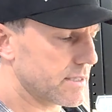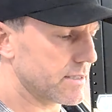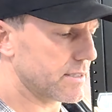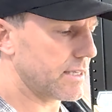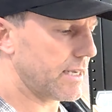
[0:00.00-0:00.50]

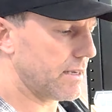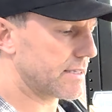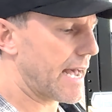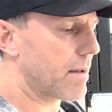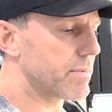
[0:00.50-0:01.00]
is the
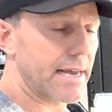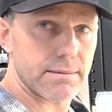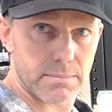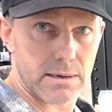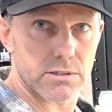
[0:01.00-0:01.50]
tab that
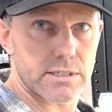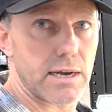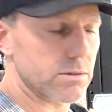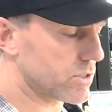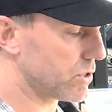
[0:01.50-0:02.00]
mounts
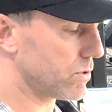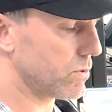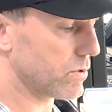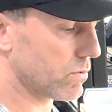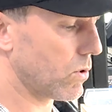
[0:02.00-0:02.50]
down
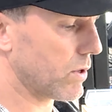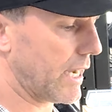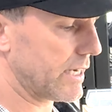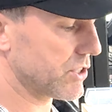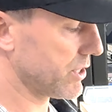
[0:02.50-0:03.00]
to the roll
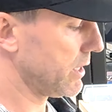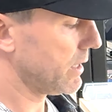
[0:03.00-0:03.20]
cage.